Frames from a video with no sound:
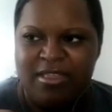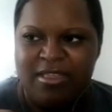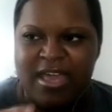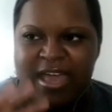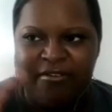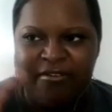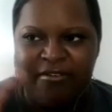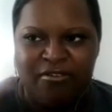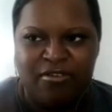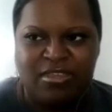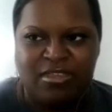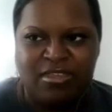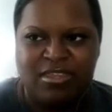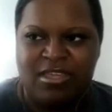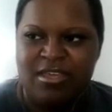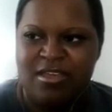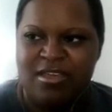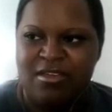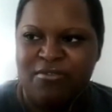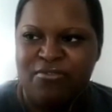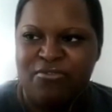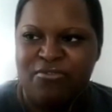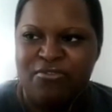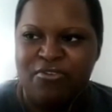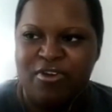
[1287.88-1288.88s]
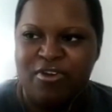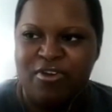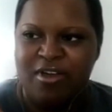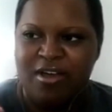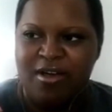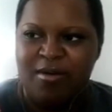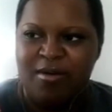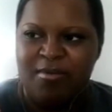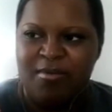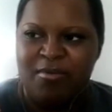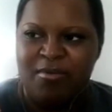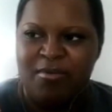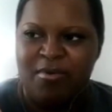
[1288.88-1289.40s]
Everything
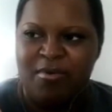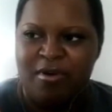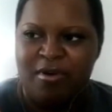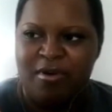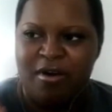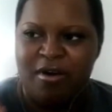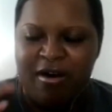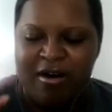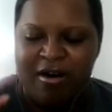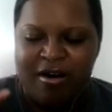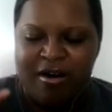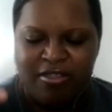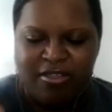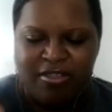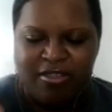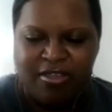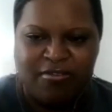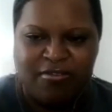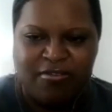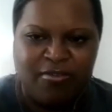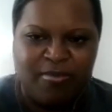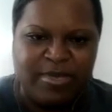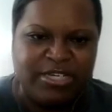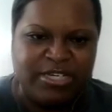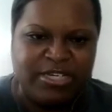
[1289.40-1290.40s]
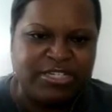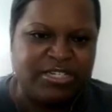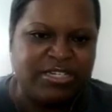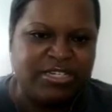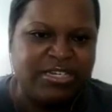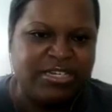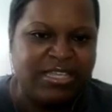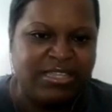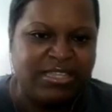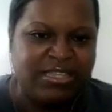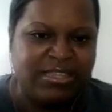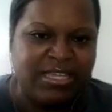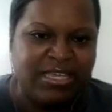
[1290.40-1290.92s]
from all the
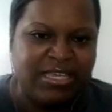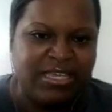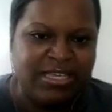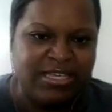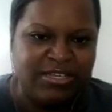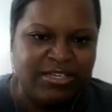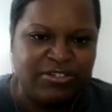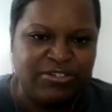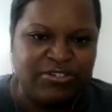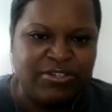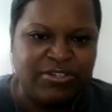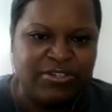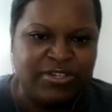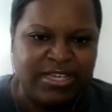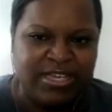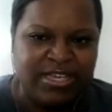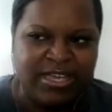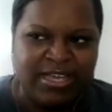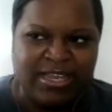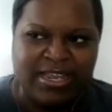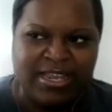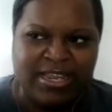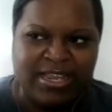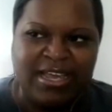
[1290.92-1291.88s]
information that they entered in.